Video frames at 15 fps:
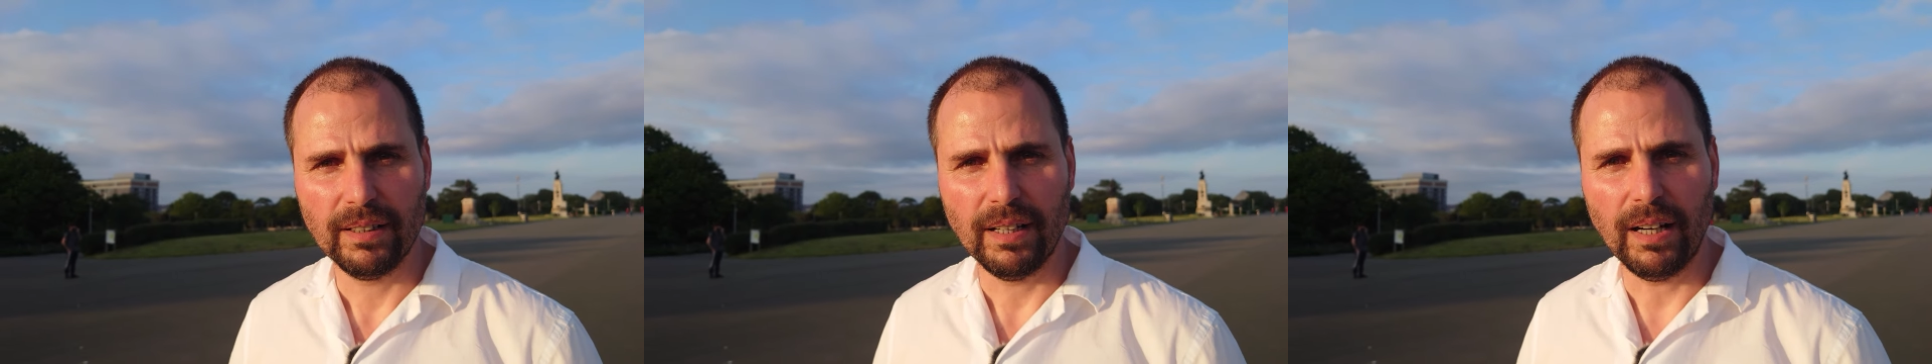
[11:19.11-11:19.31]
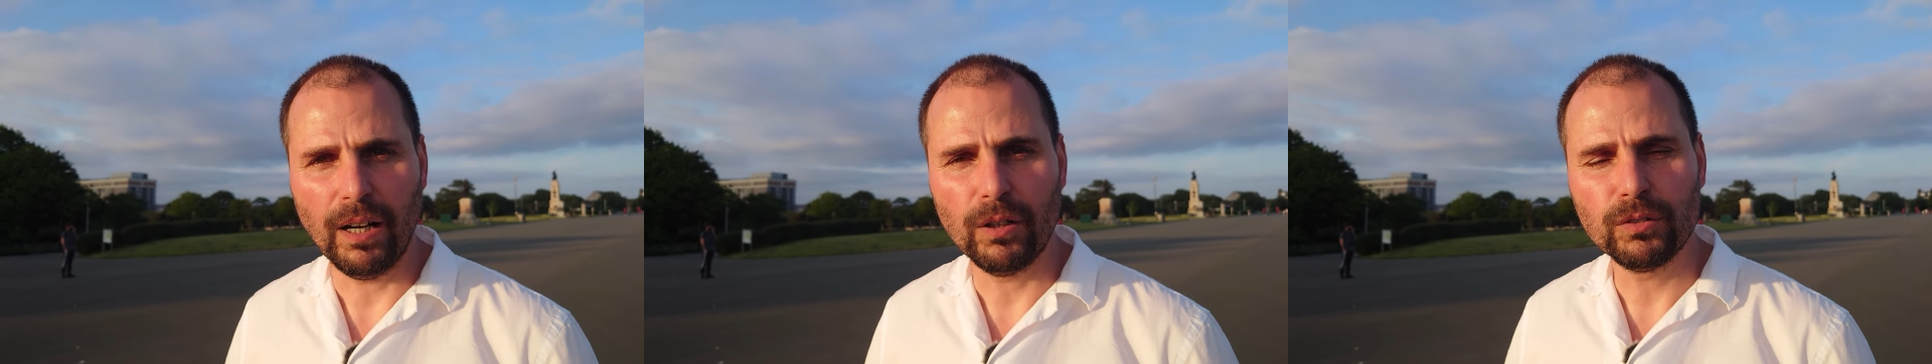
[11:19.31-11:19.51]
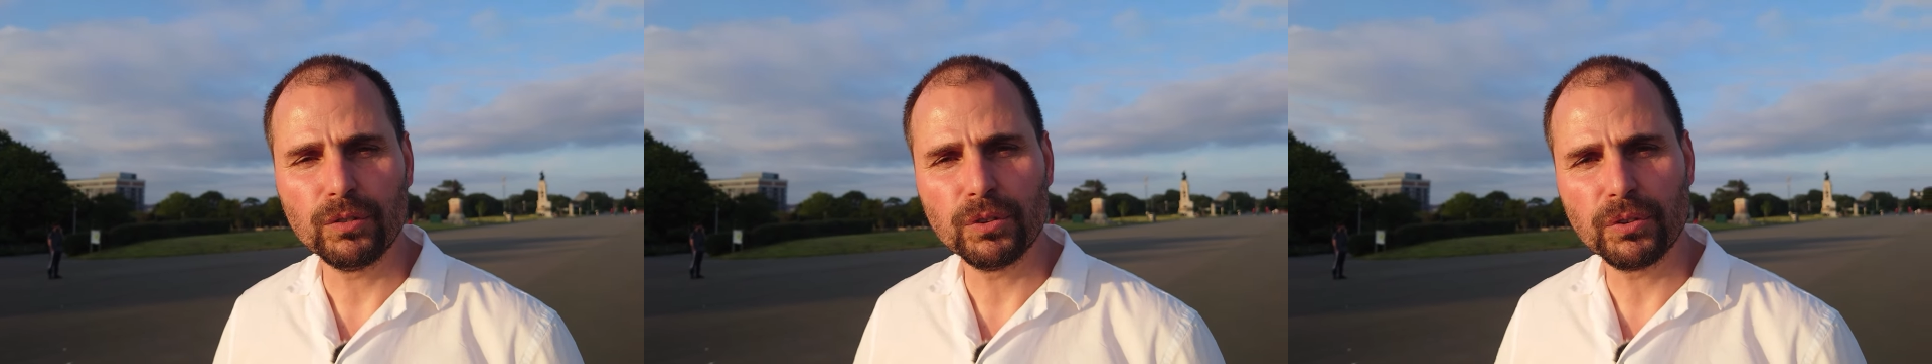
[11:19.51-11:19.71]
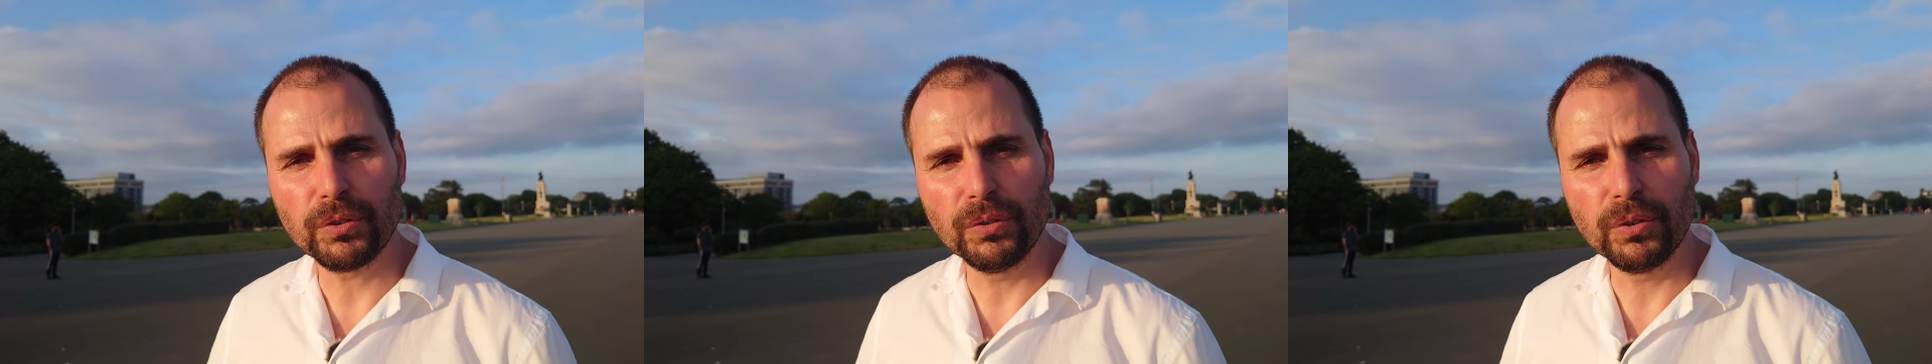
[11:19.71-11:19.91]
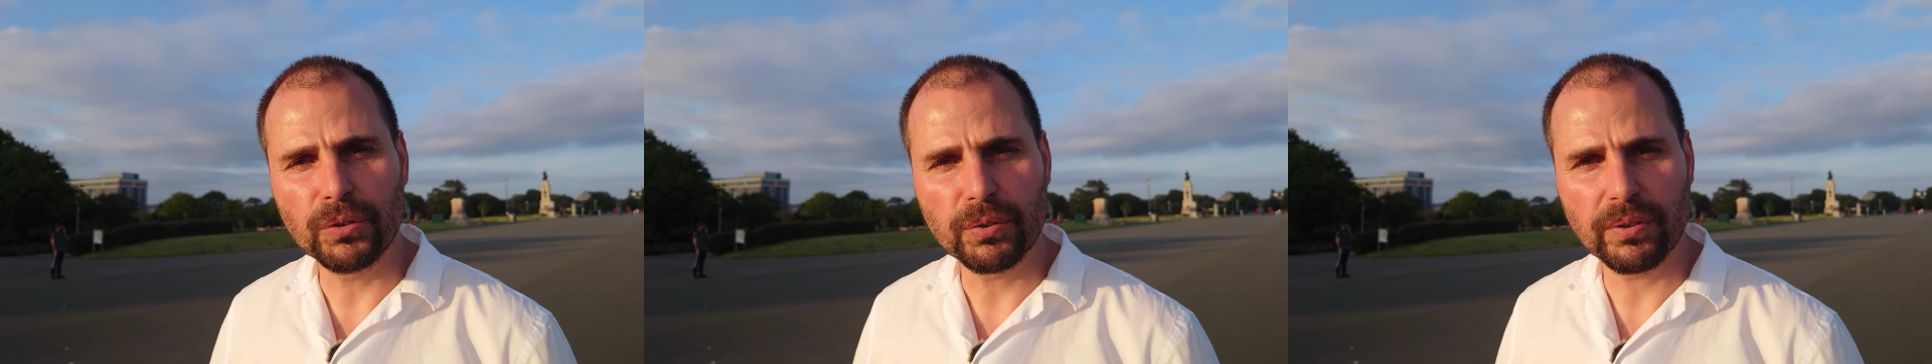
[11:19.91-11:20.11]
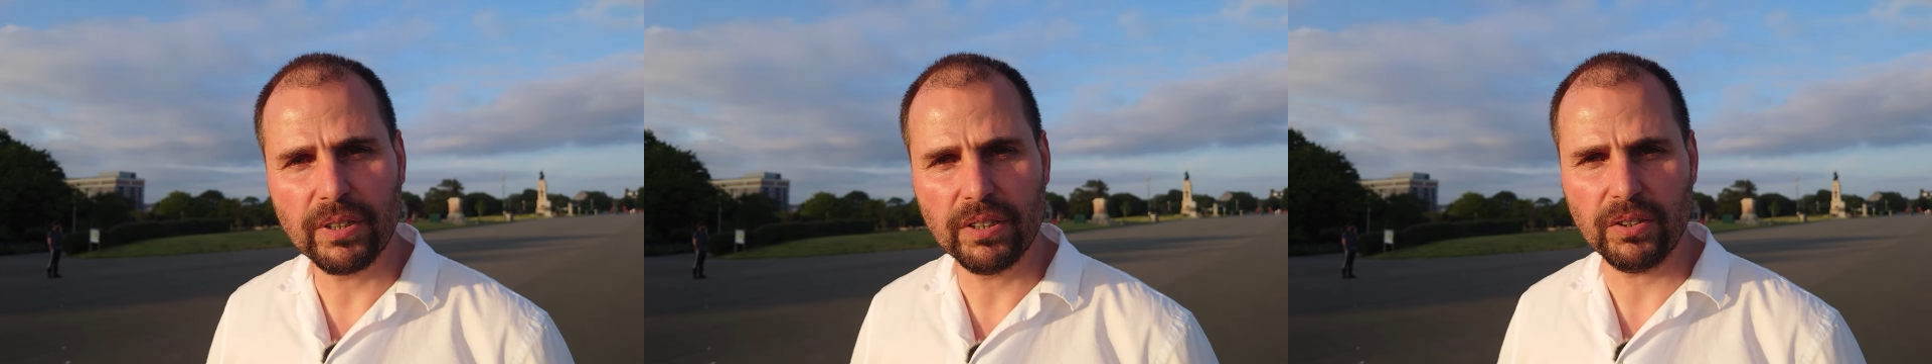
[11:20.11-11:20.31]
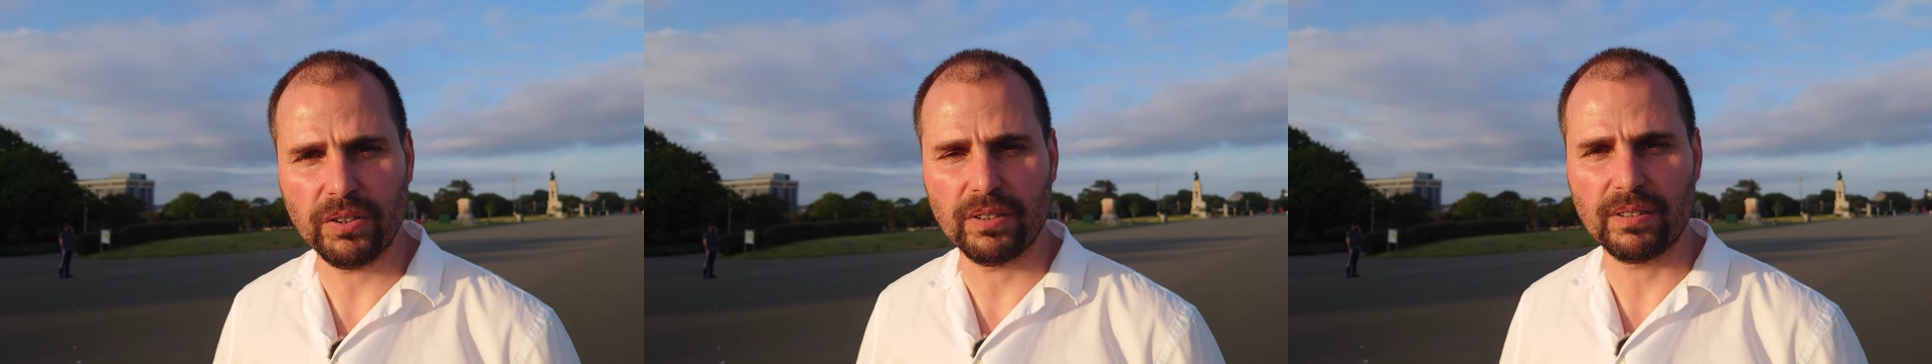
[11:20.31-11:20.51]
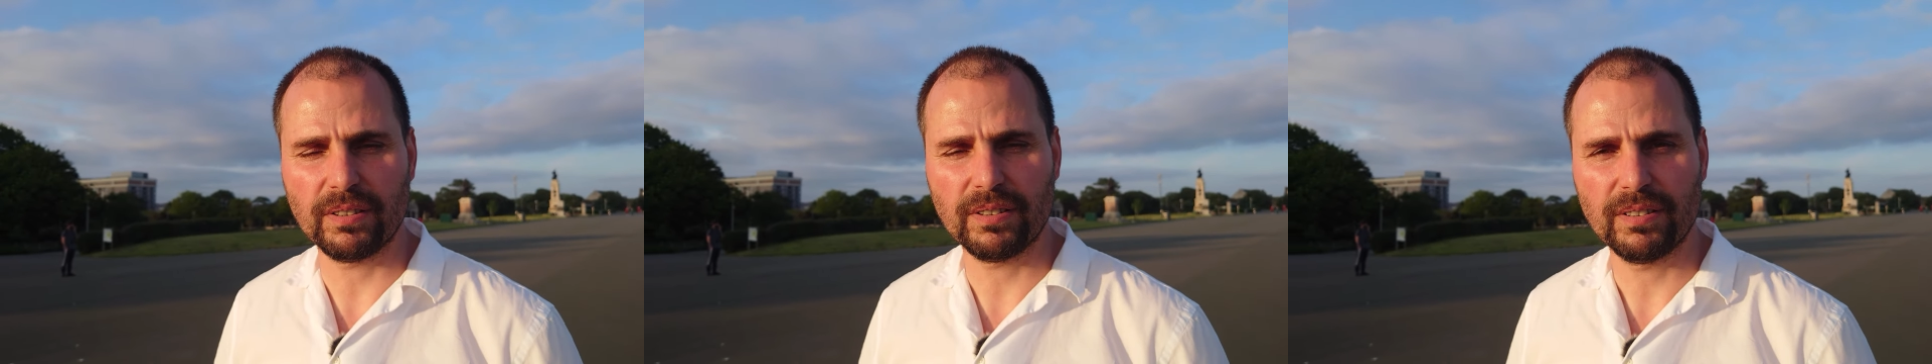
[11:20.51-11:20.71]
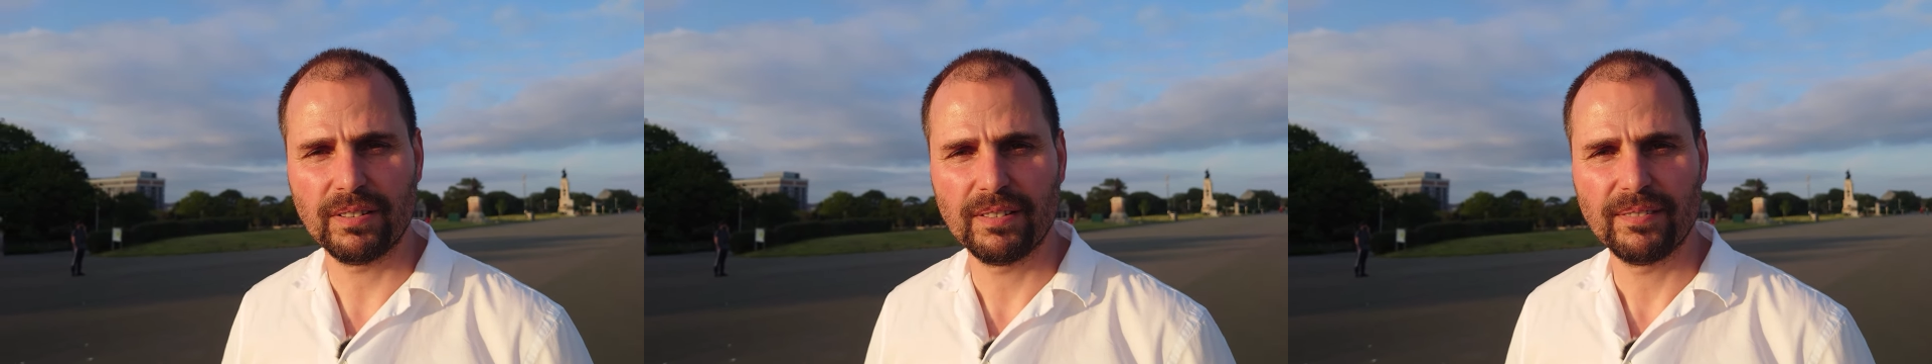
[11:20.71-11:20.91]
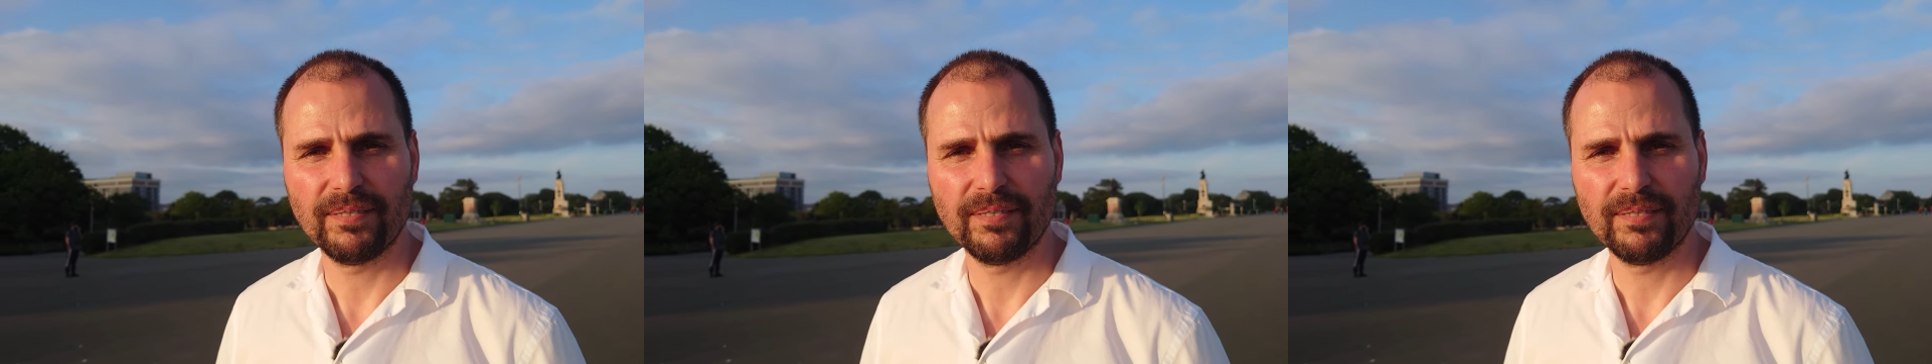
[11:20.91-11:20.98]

how nutritious,